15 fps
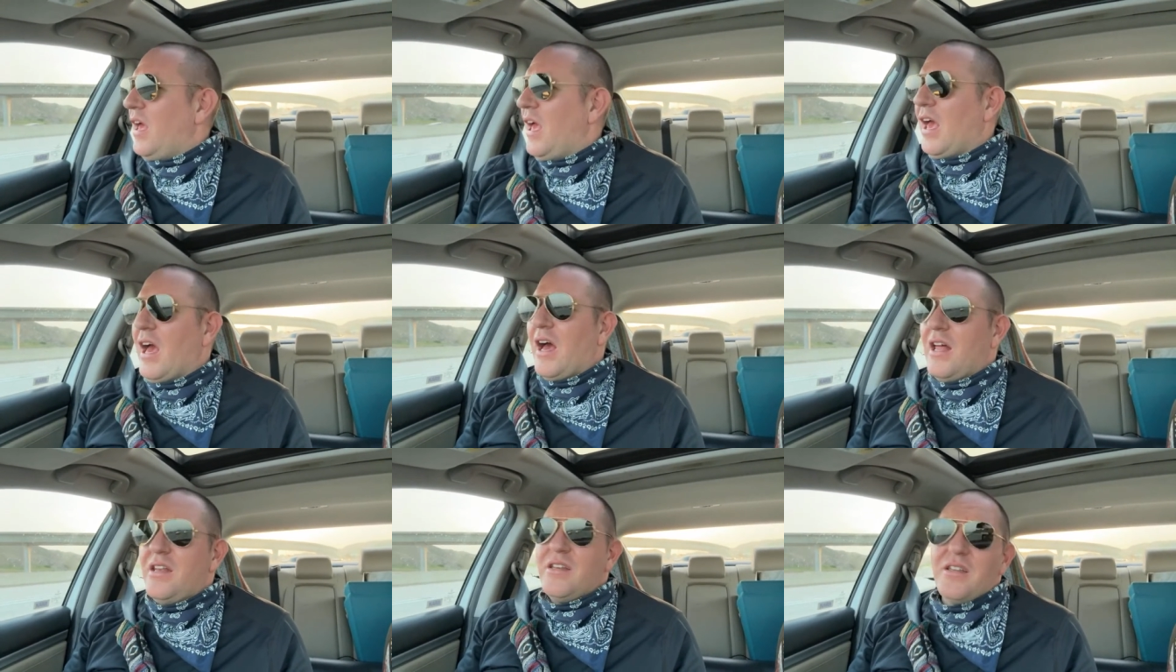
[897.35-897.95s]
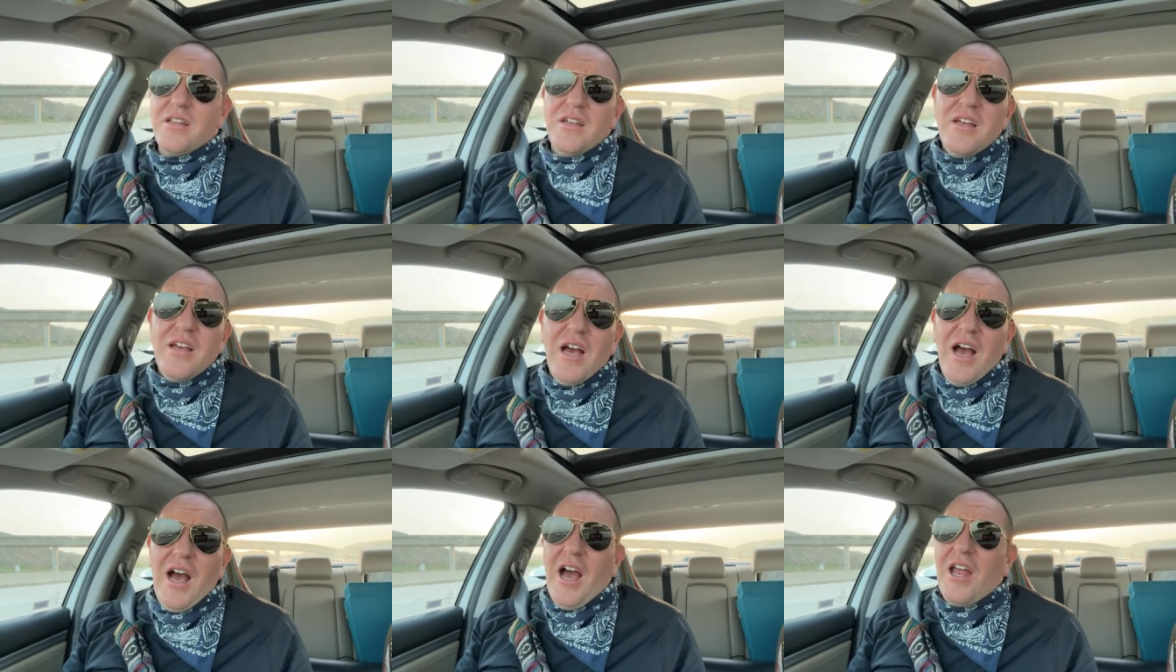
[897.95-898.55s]
And
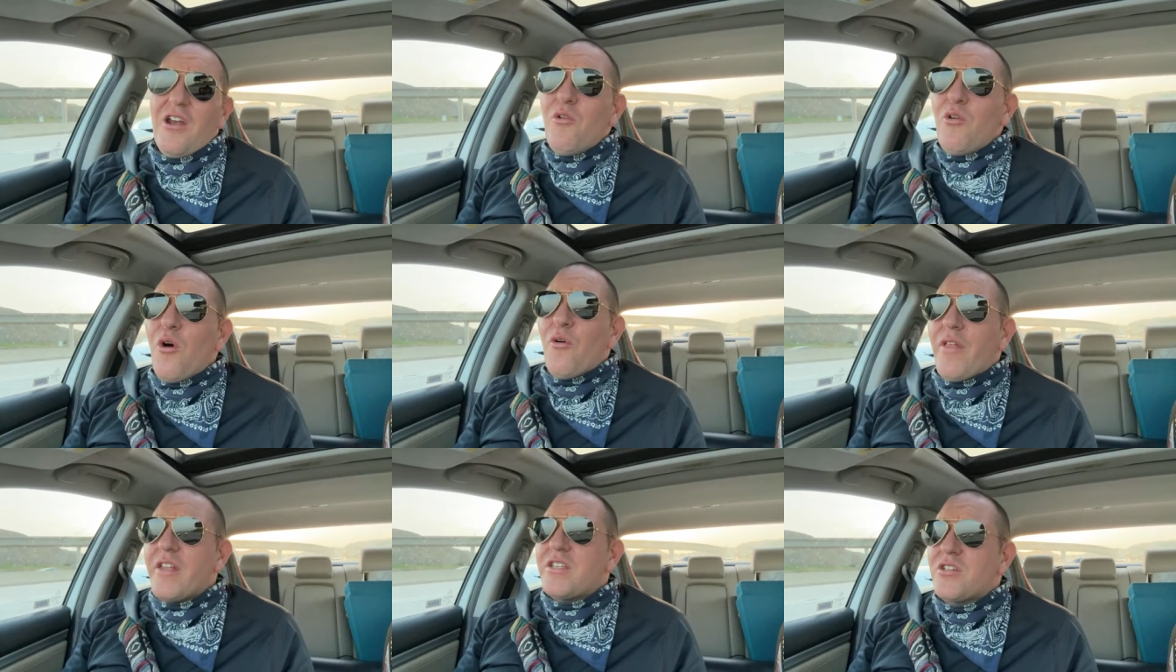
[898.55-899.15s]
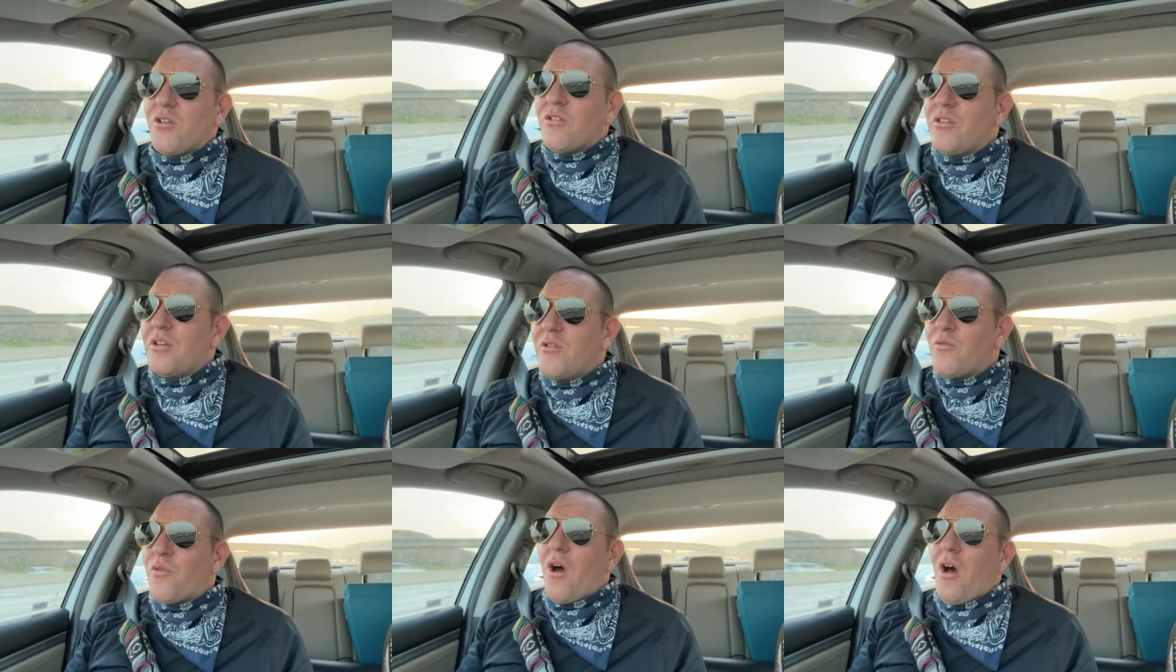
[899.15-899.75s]
I don't know, that's totally
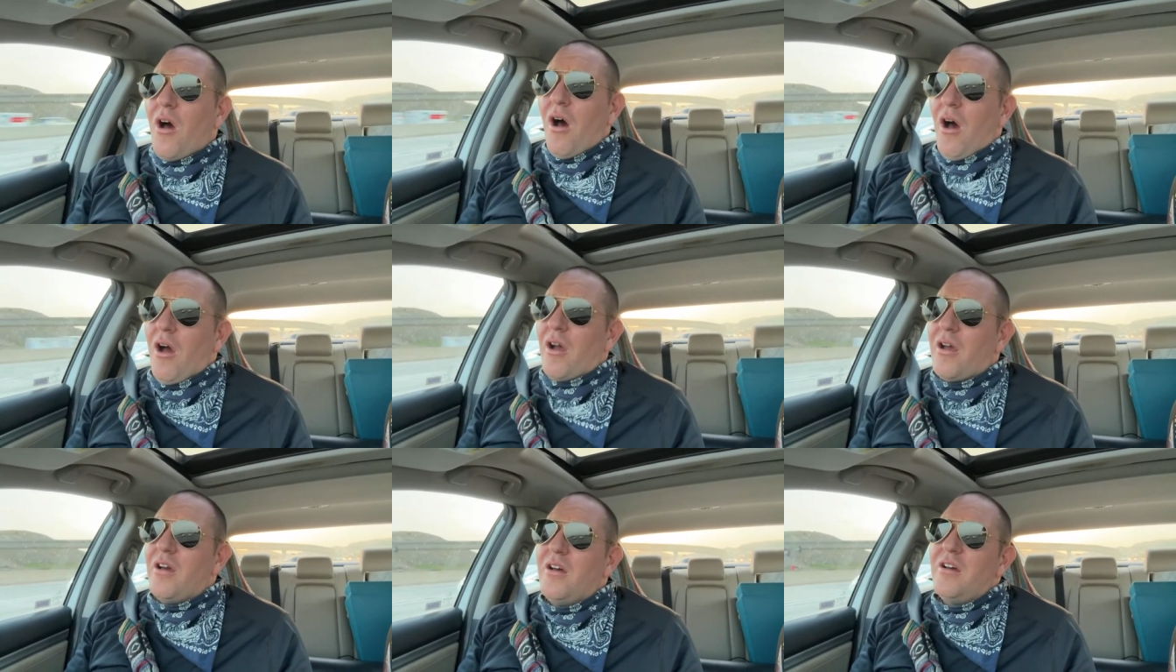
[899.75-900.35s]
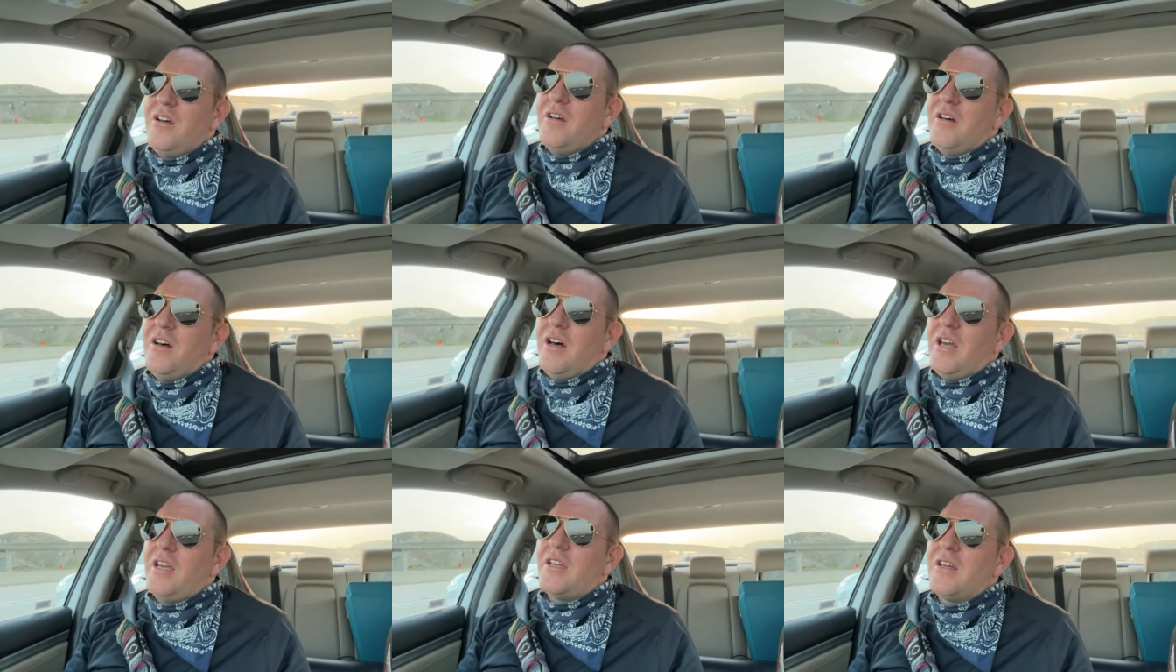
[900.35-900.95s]
wrong.
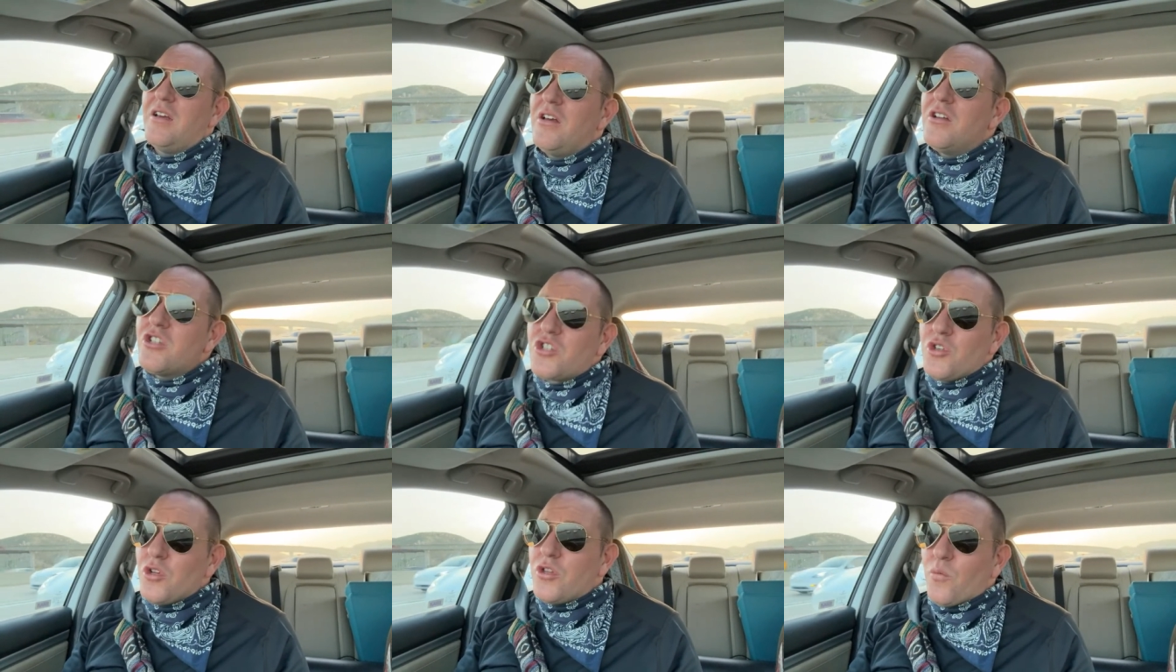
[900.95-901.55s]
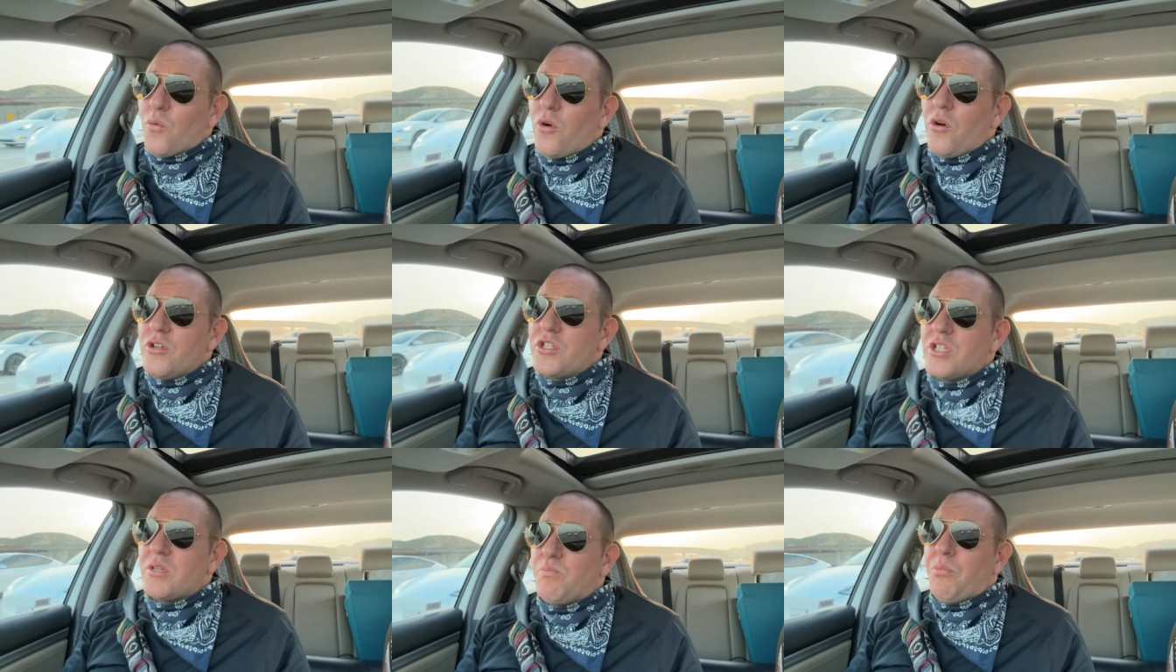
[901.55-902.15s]
Like, should the world
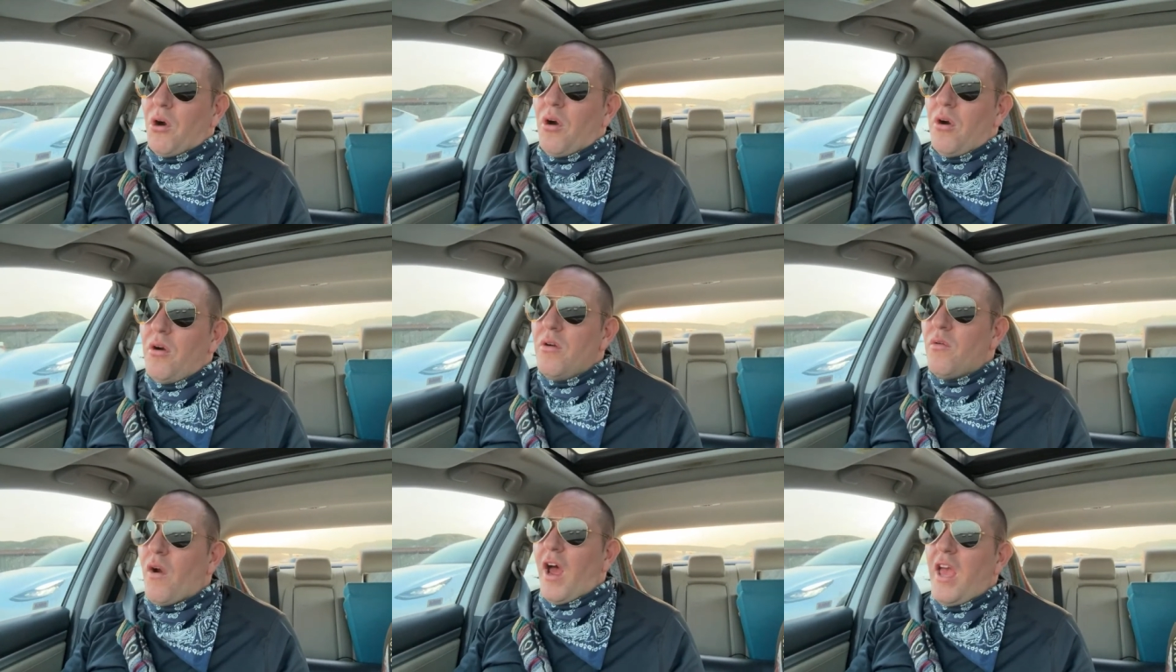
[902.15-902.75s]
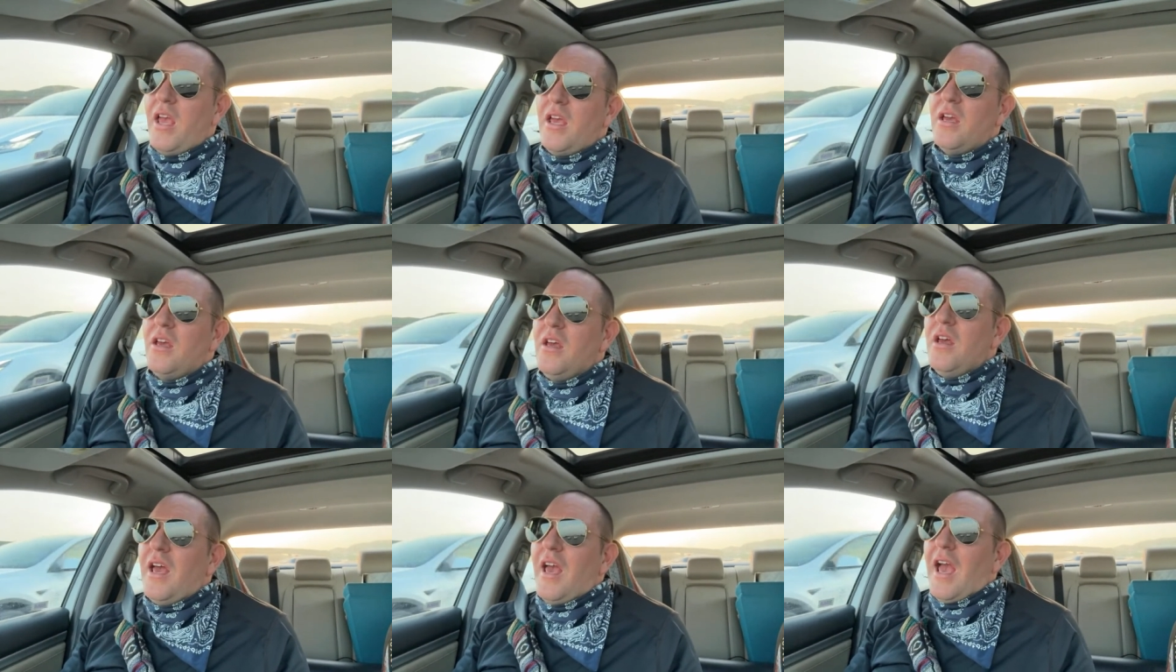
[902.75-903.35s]
just burn, right?
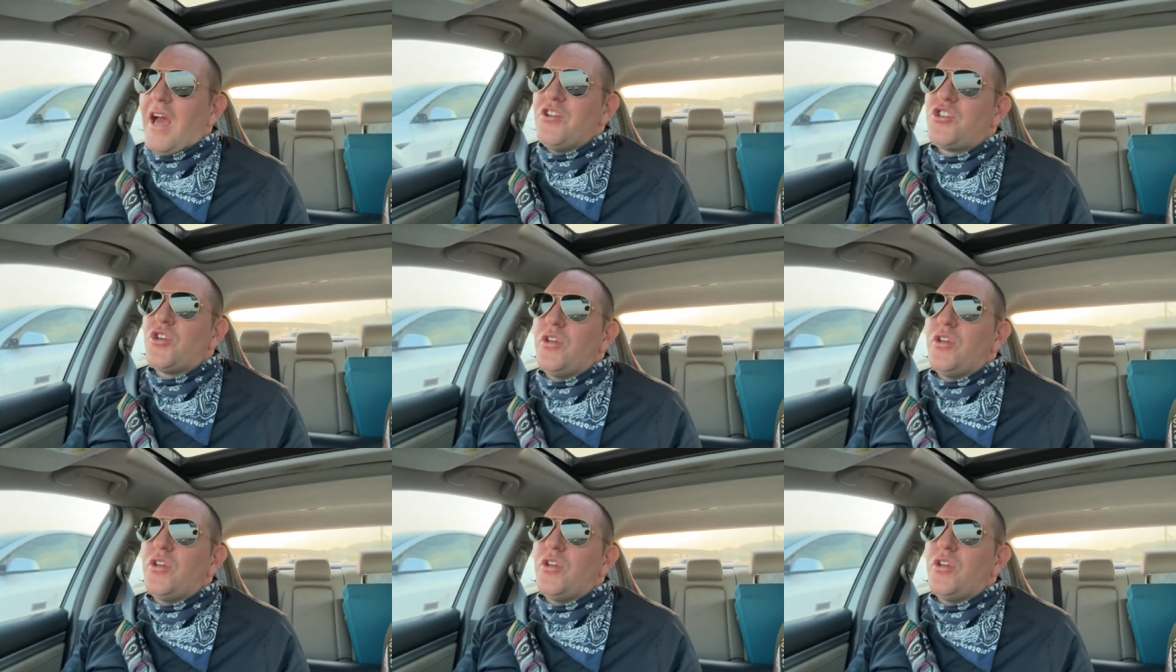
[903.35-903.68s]
And should